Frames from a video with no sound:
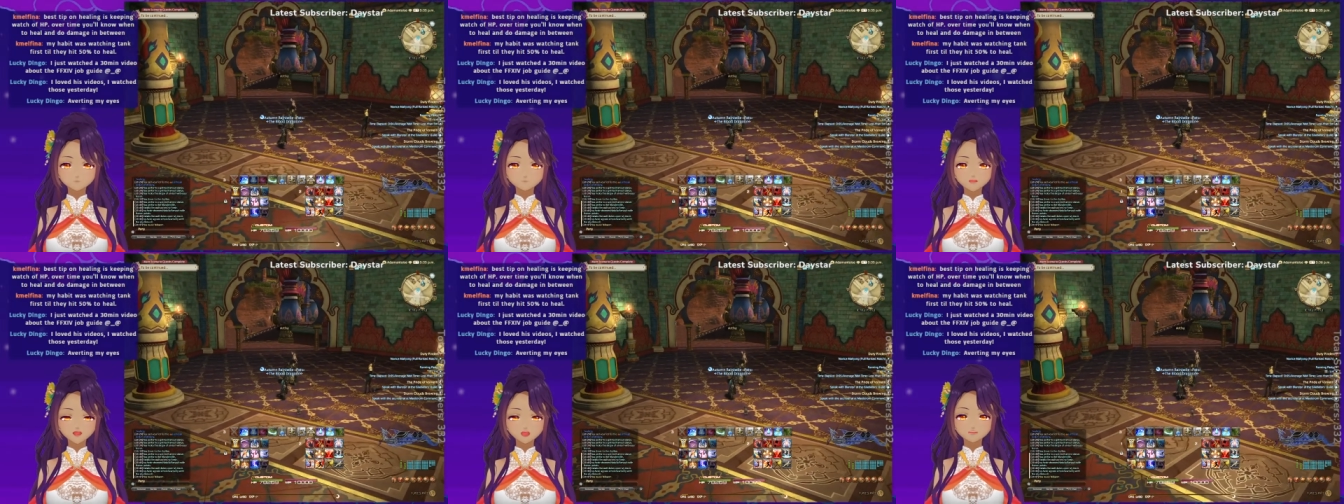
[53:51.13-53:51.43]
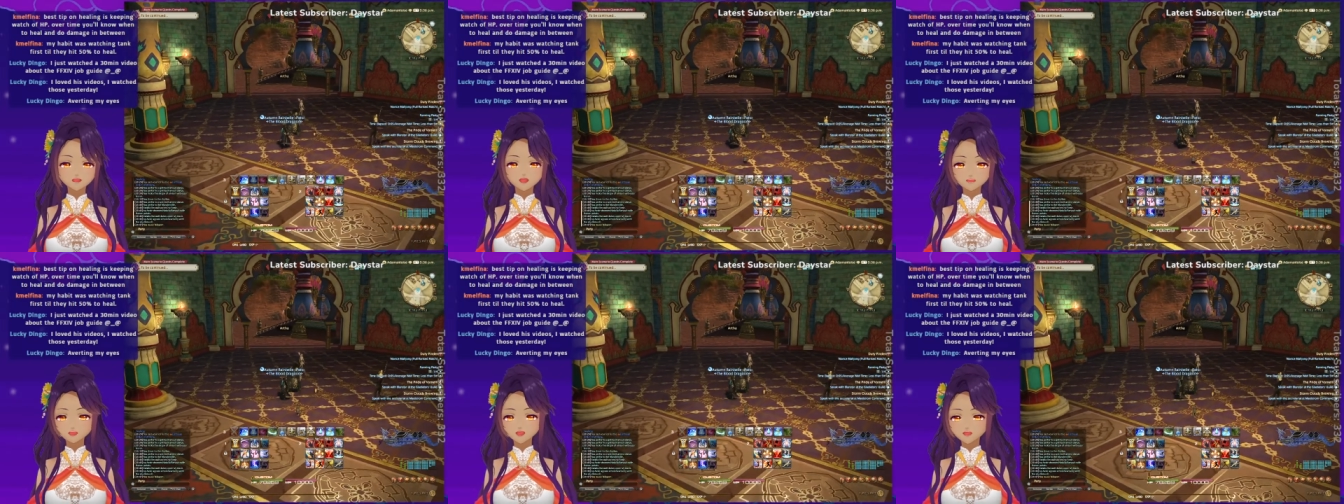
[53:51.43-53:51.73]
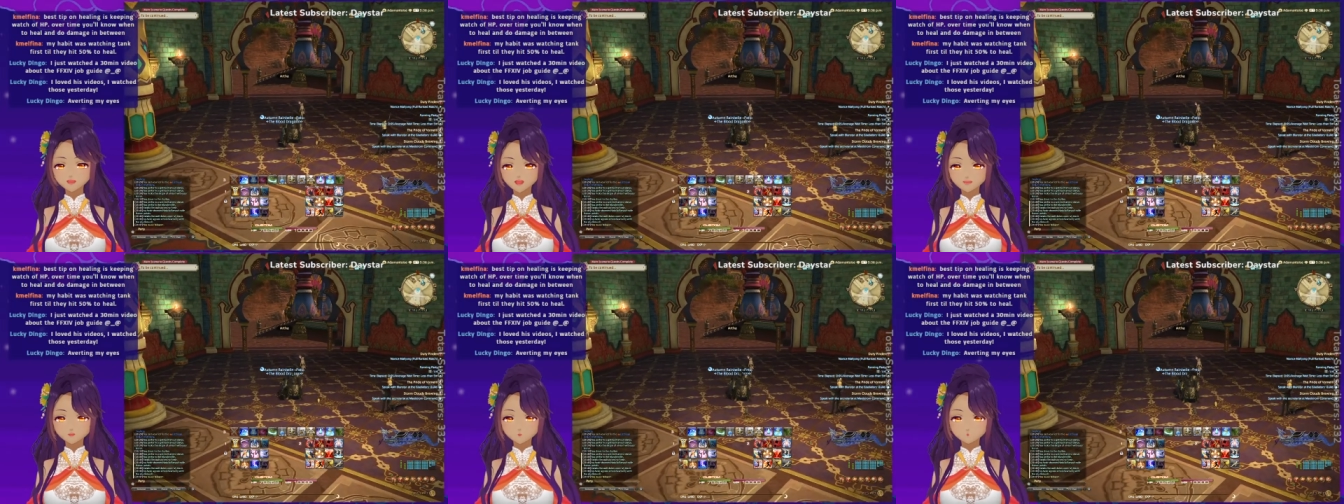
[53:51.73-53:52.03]
Oh, I know what I
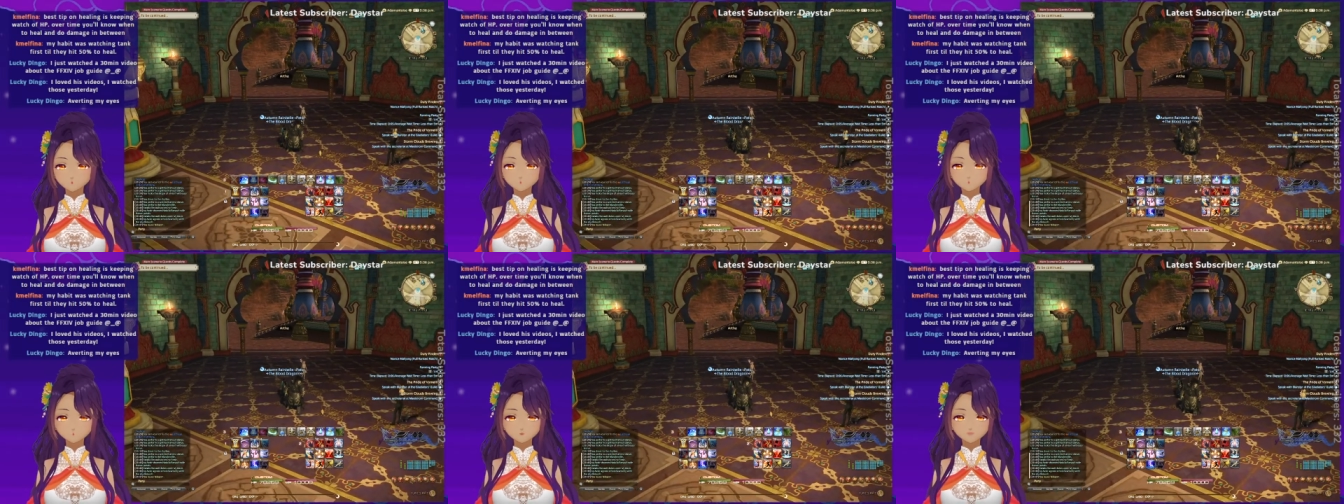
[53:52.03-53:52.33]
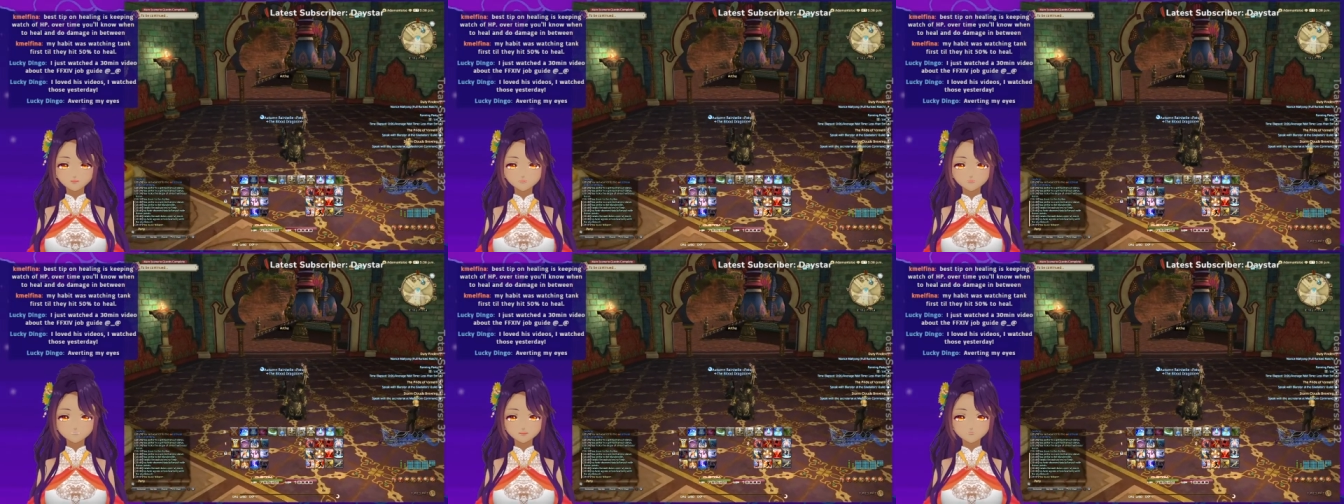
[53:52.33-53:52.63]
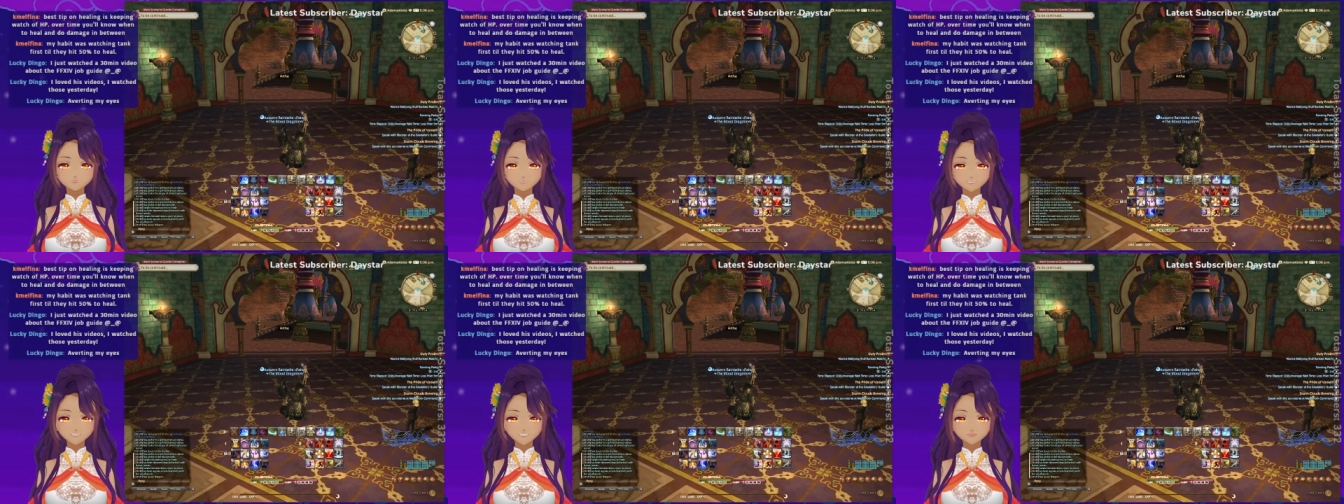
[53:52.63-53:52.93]
can do. Since,
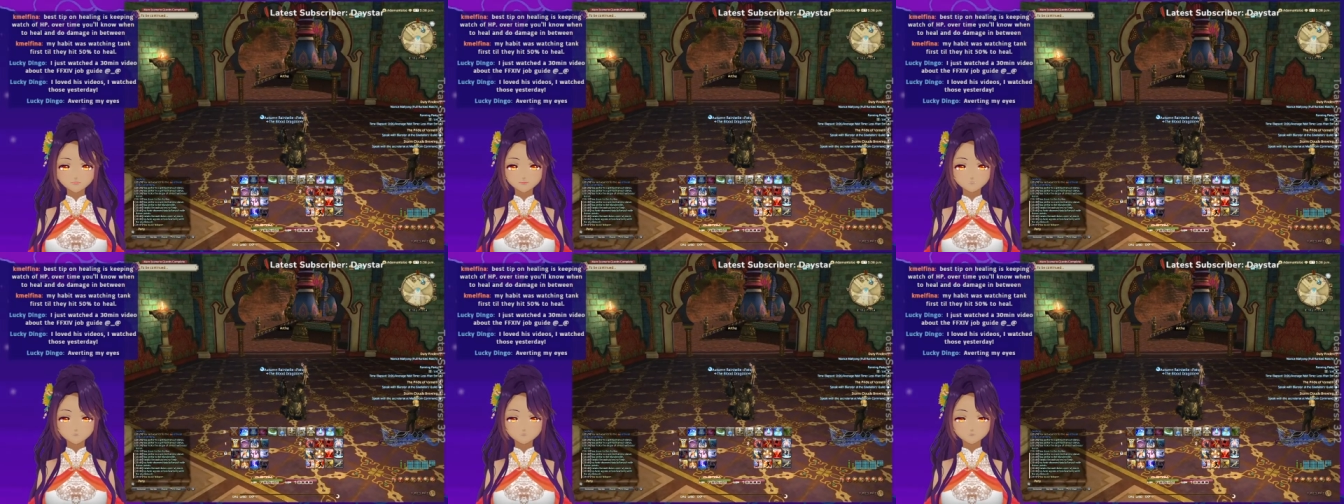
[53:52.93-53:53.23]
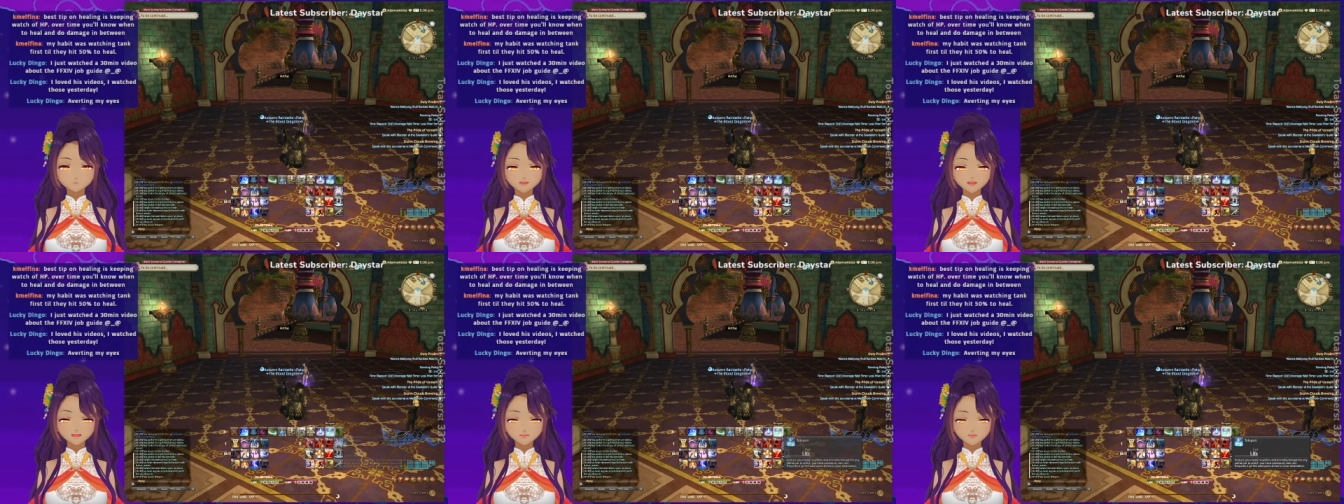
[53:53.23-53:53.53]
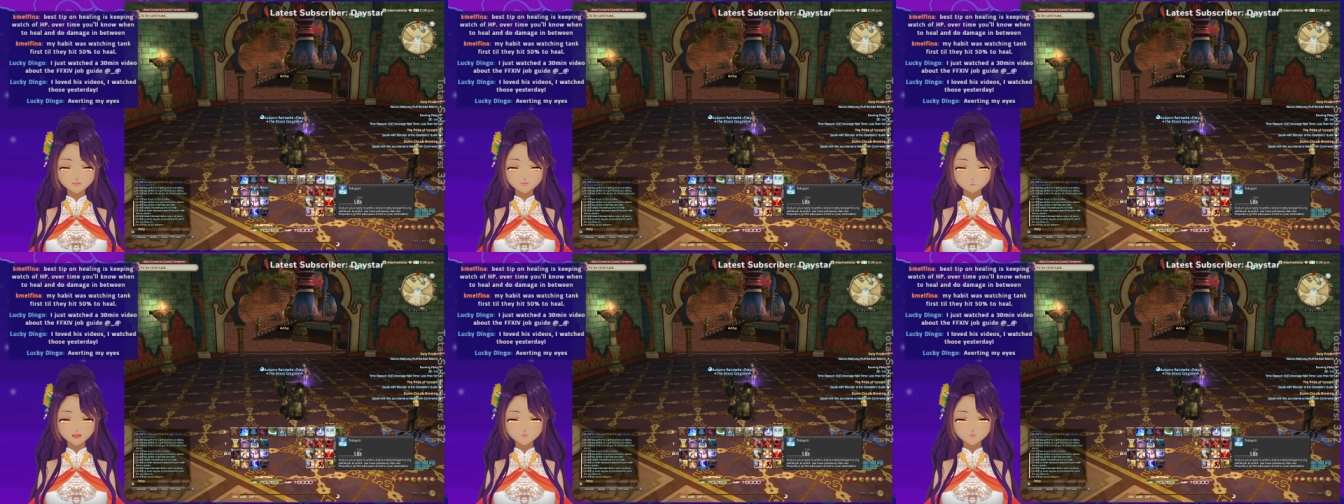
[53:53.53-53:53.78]
wait, can I do this?